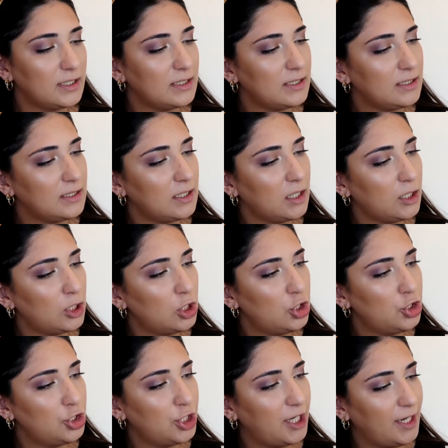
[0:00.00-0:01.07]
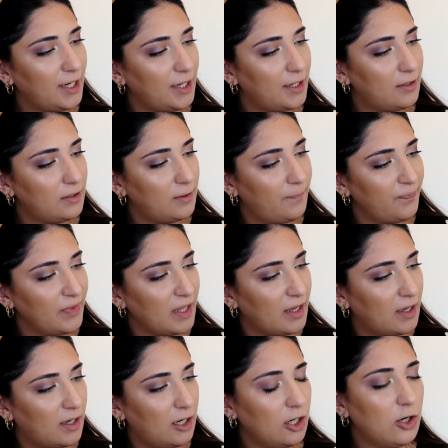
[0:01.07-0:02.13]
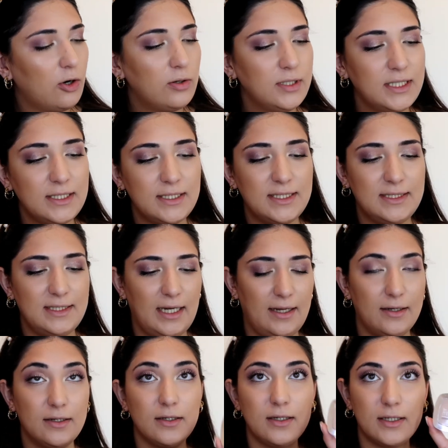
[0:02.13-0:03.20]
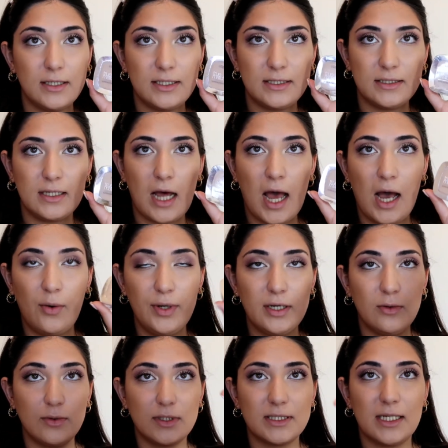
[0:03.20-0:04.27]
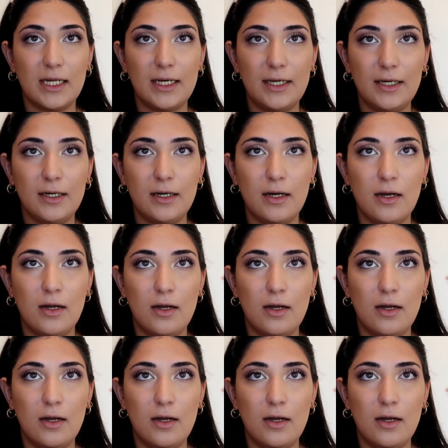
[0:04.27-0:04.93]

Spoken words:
This is in the shade Golden Sand. This is how it looks like.